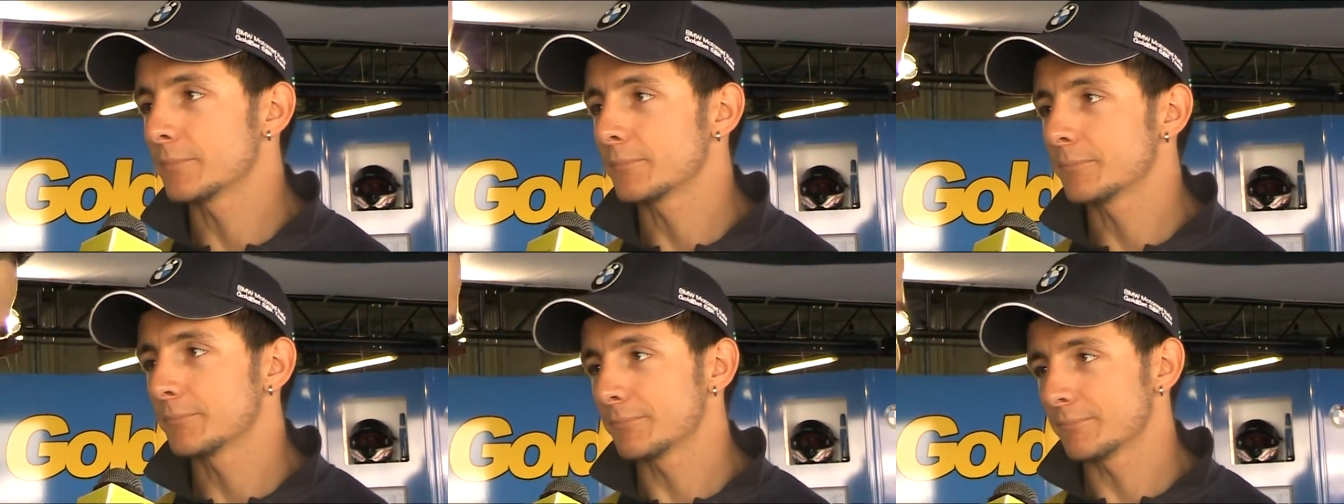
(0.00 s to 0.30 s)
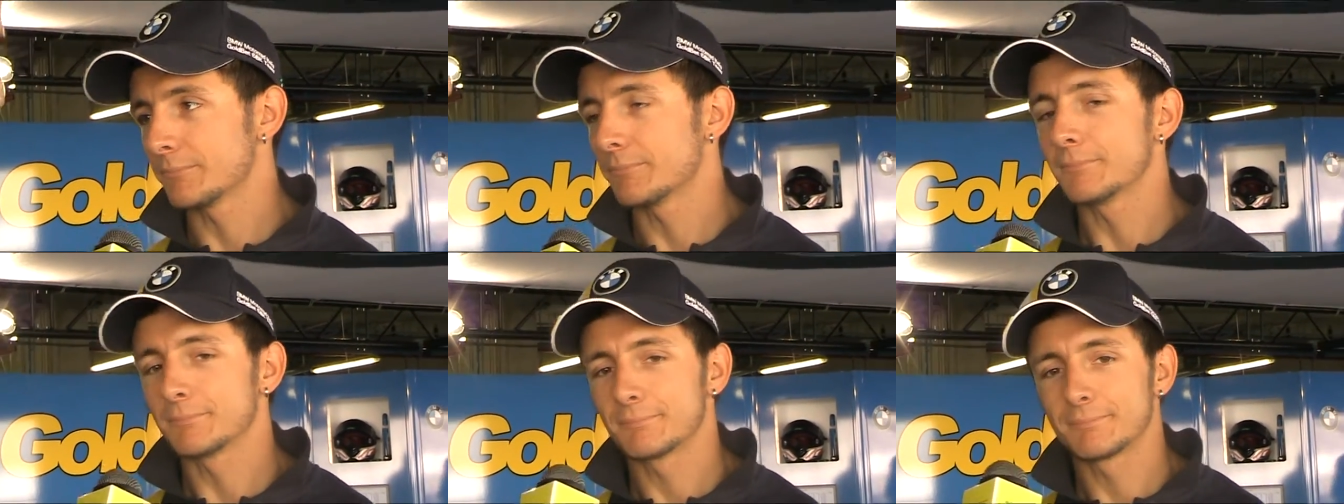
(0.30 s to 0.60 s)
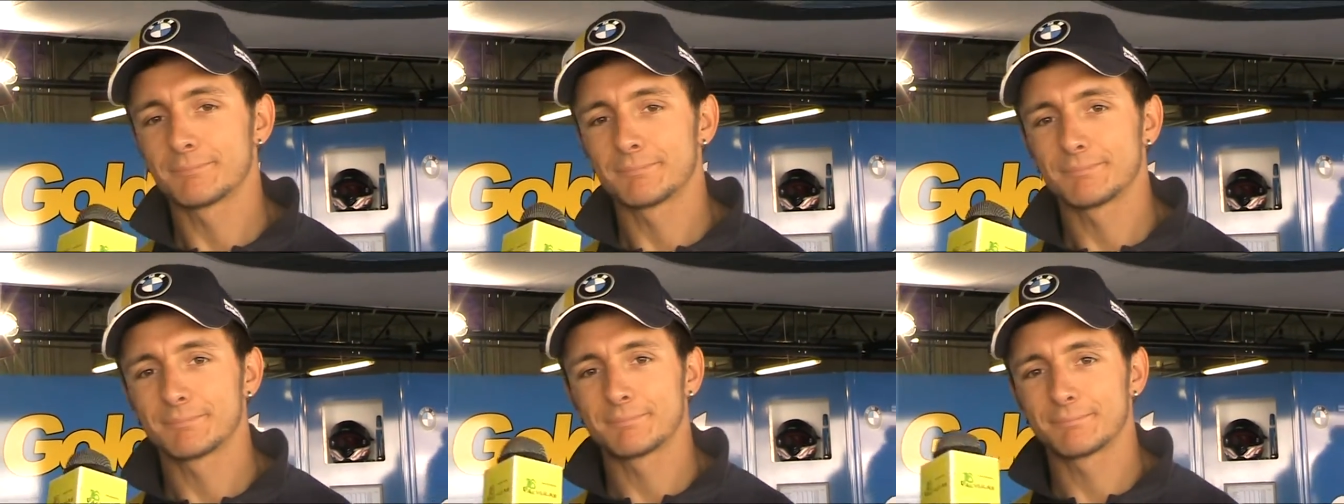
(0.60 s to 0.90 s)
Superbike.
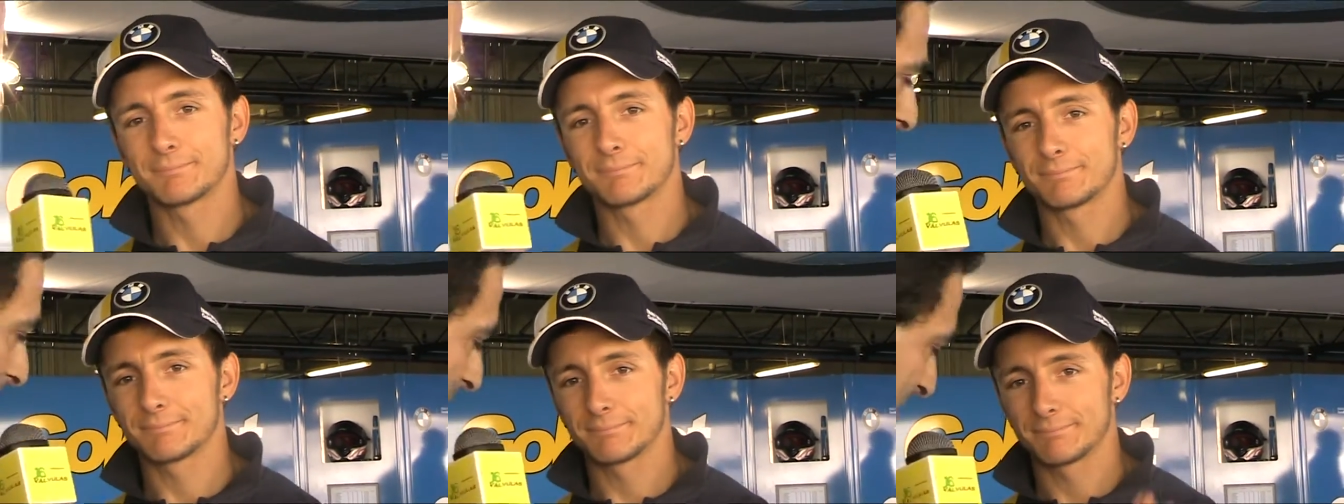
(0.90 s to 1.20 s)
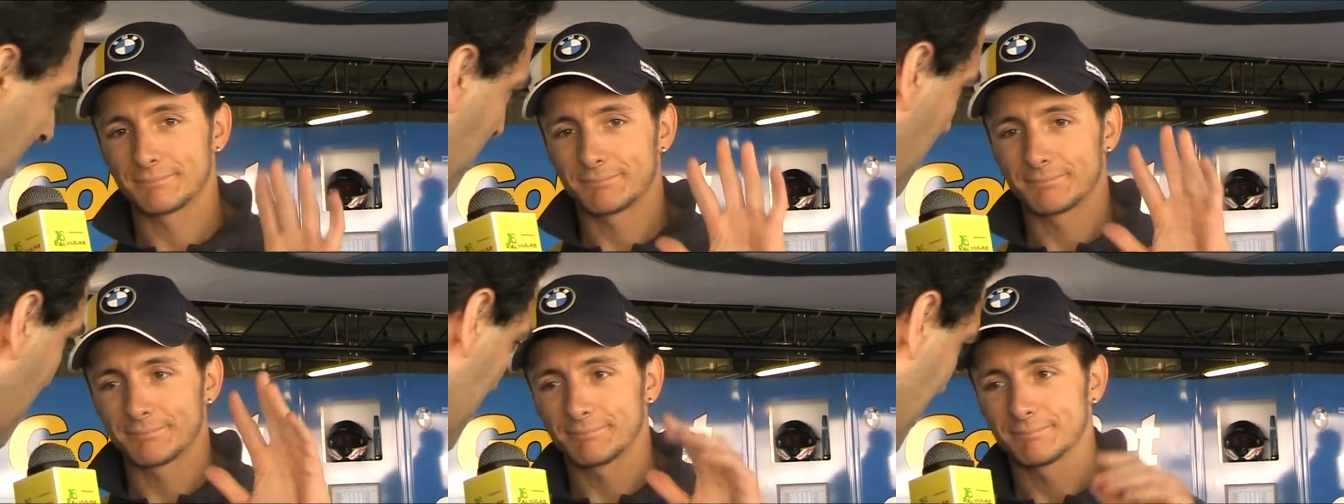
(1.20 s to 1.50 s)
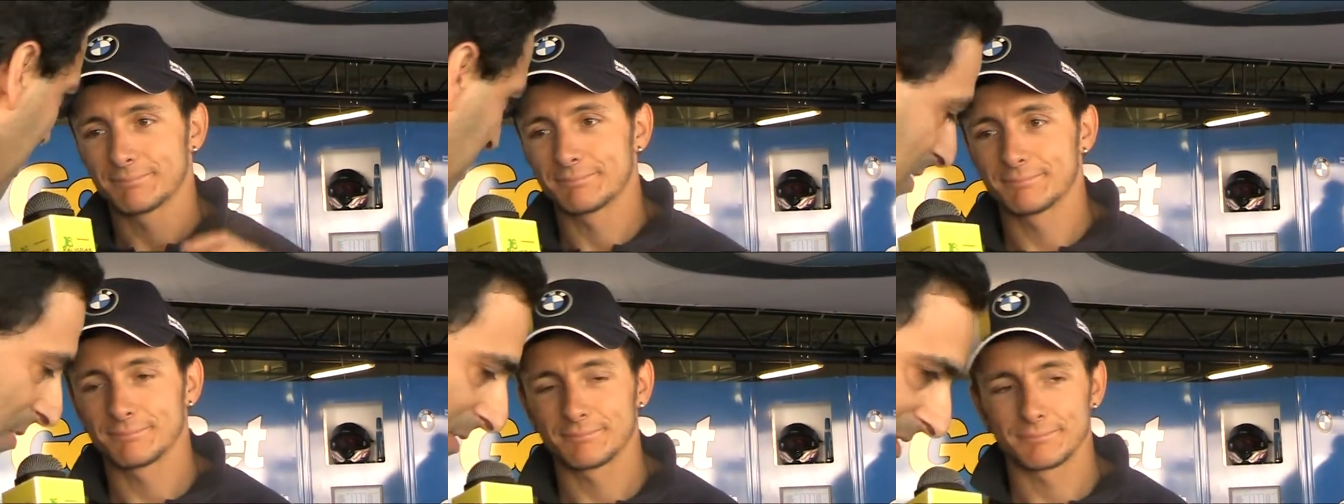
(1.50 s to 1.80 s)
Okay. Thank you. Thank you.